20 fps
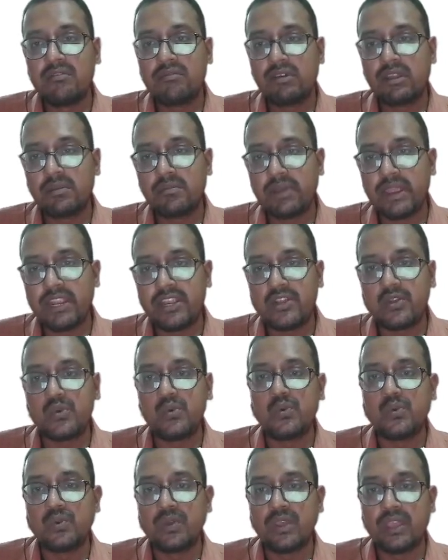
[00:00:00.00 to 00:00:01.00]
1 by
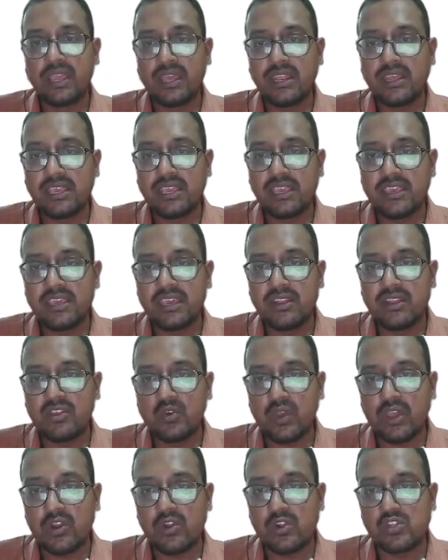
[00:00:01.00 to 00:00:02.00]
2. And here
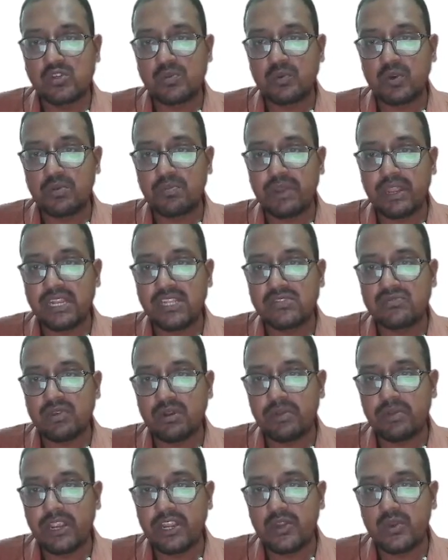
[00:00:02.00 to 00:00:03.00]
you can also put minus
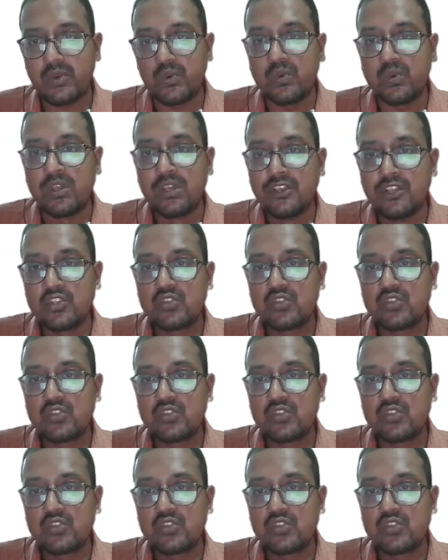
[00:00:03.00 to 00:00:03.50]
1 by 2.